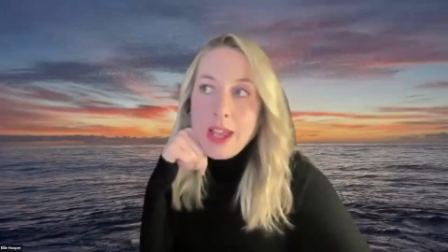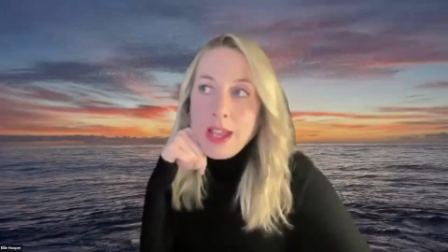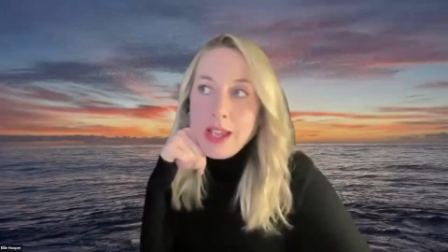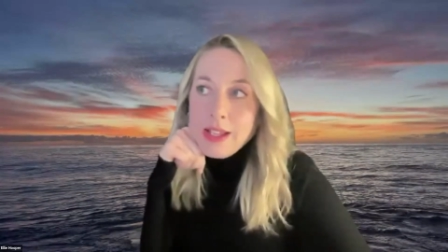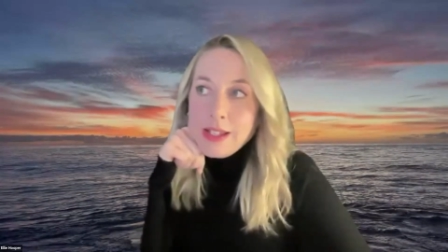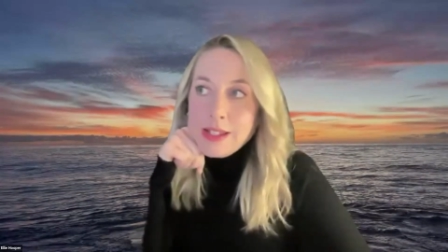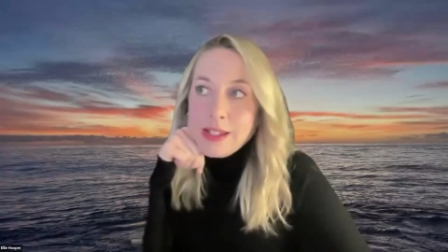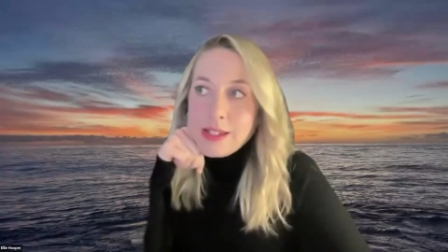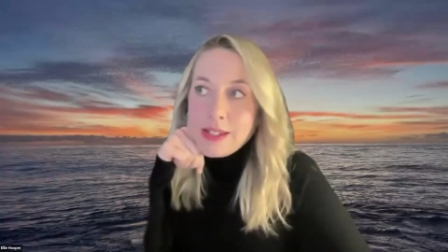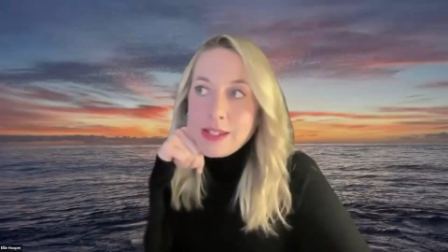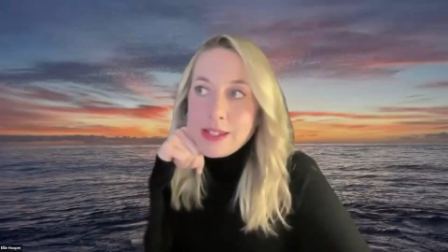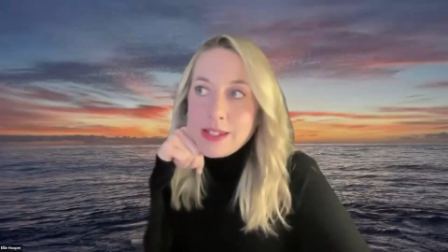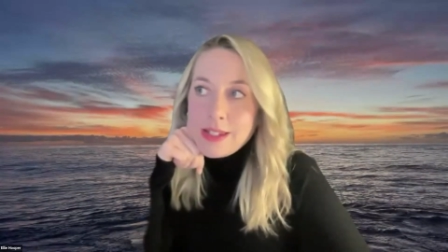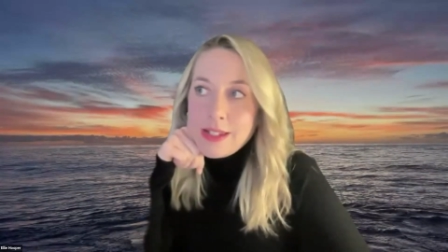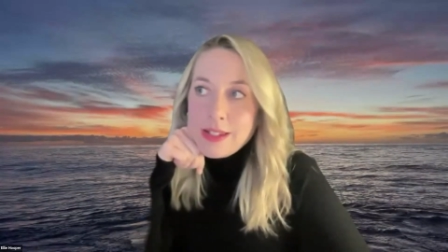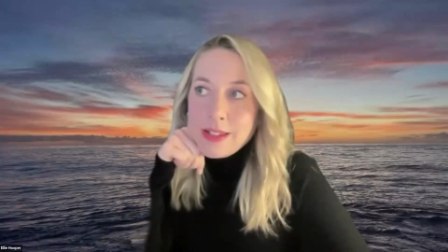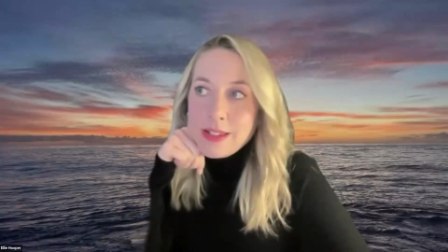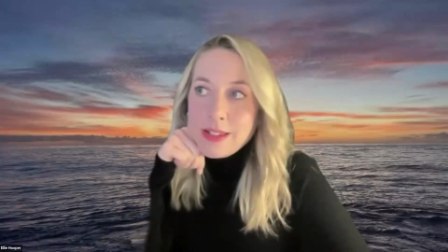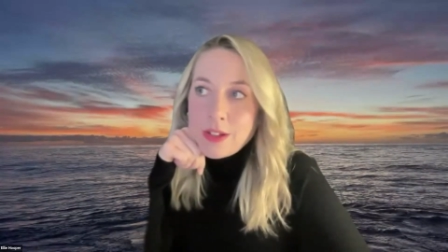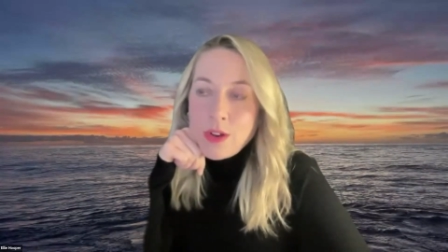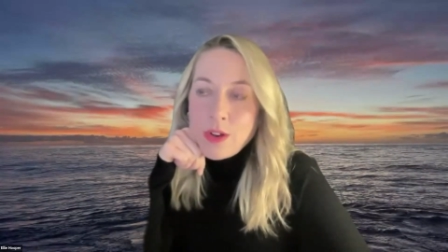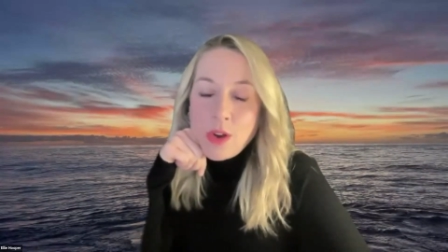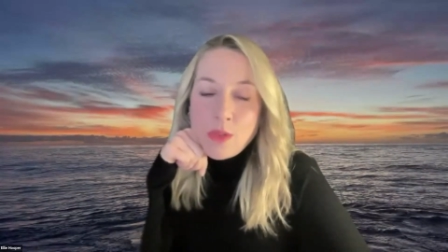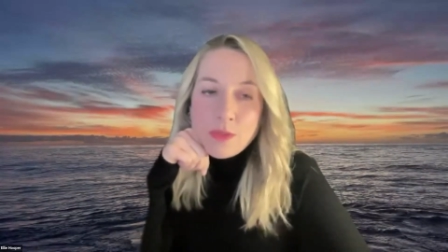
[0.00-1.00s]
is
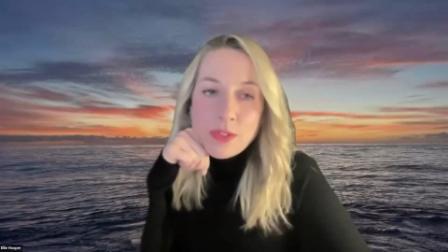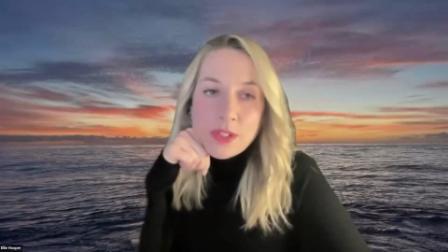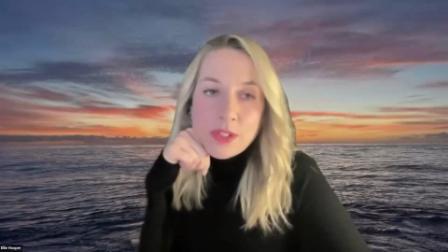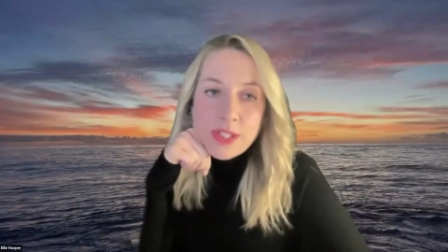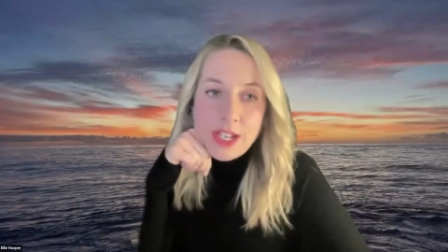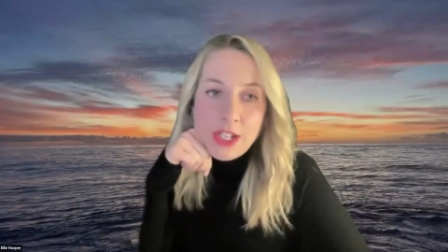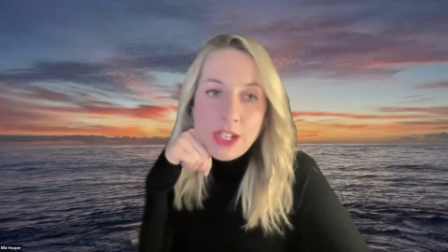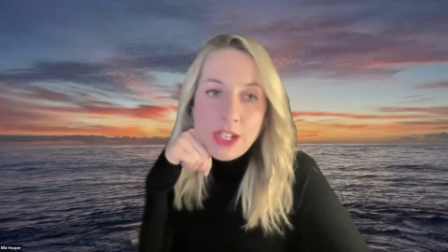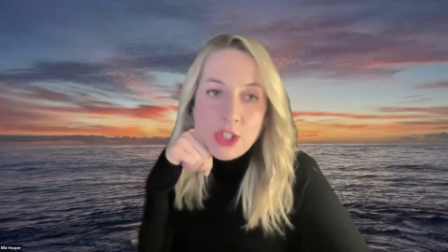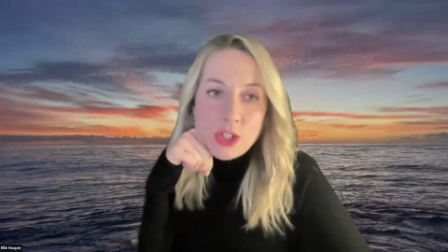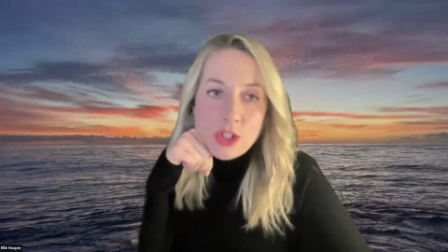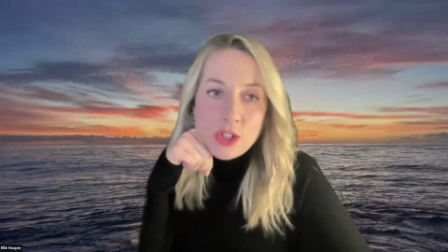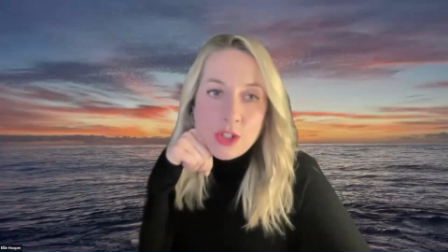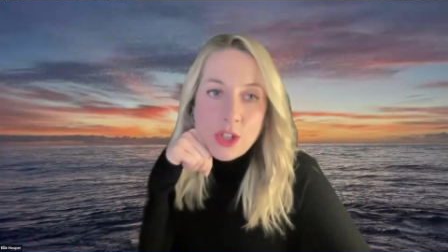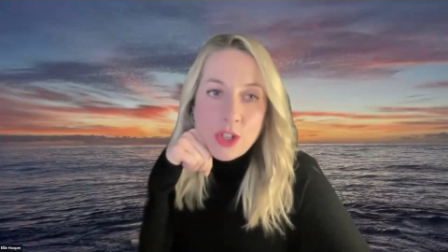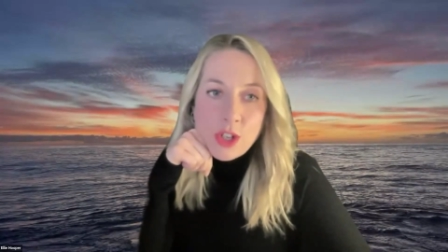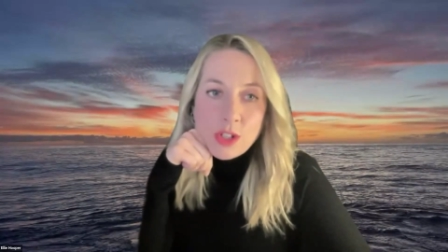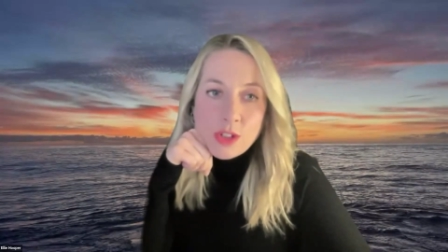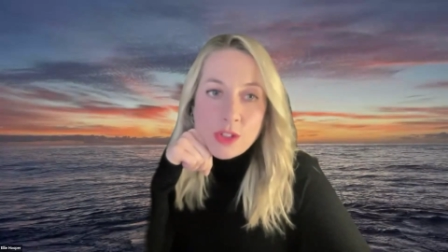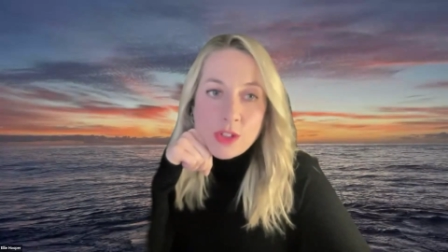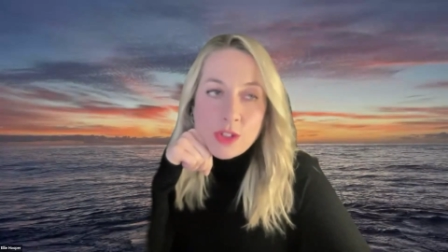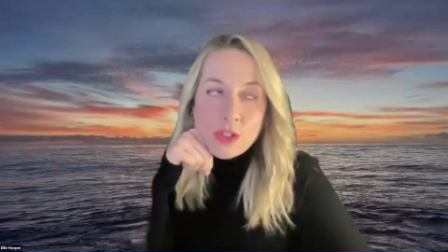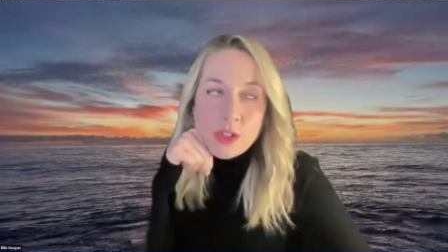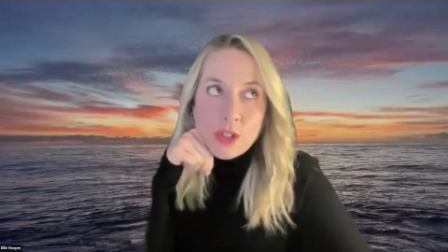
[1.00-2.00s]
the conversation
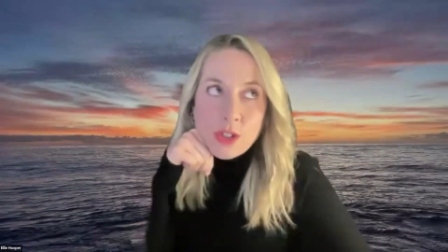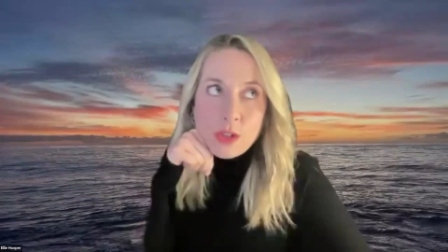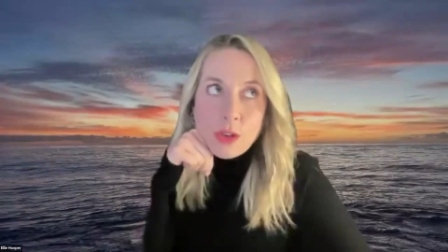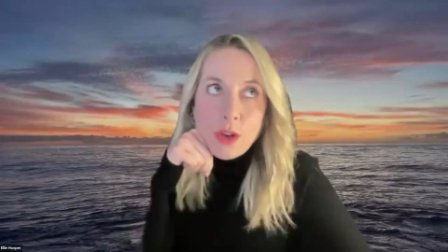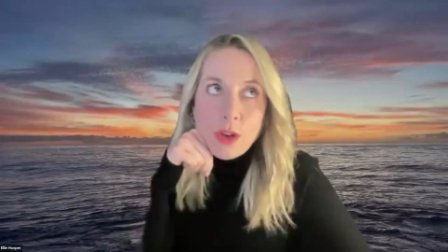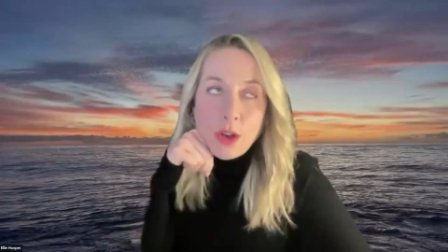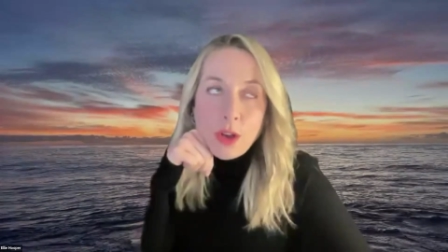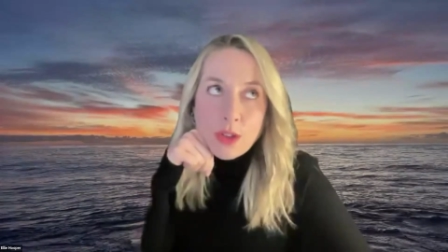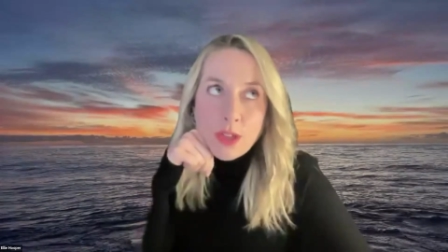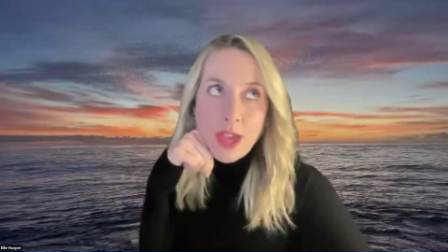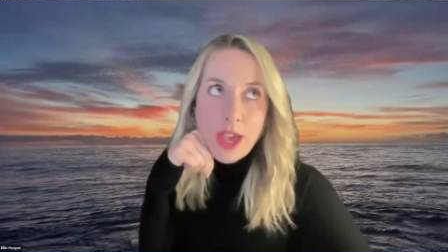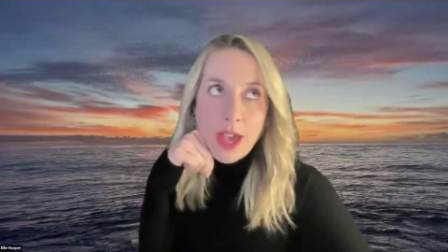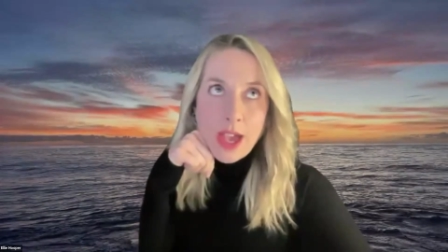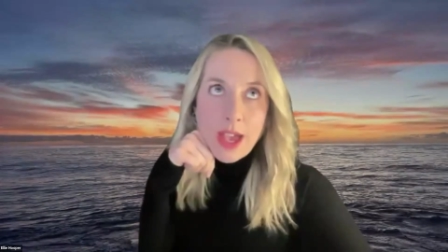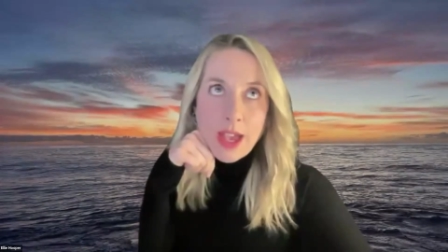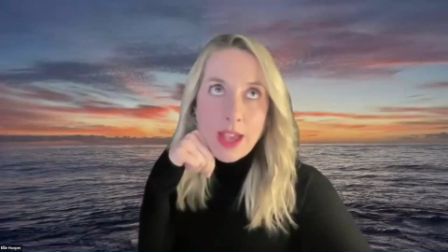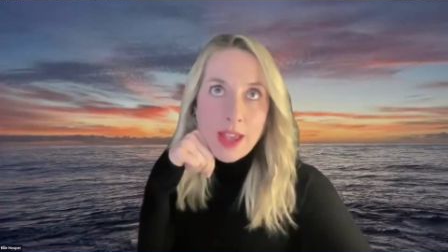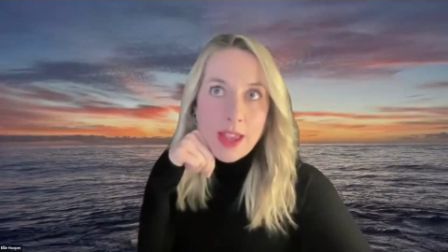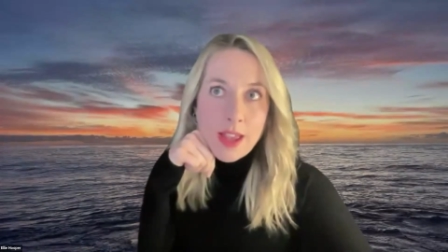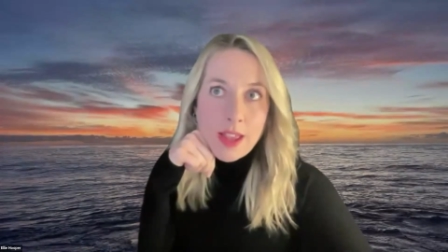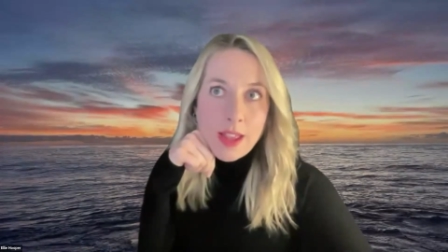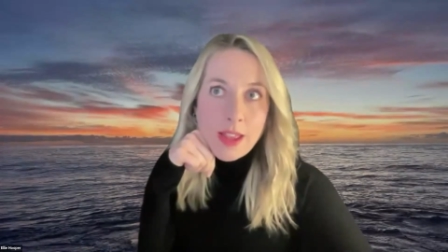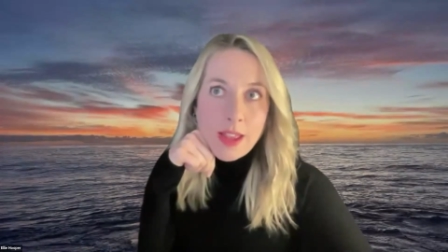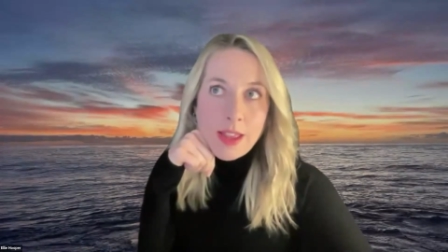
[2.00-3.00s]
turns to,
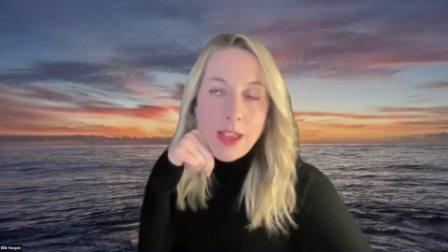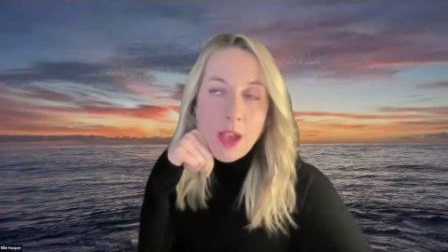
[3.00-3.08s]
okay,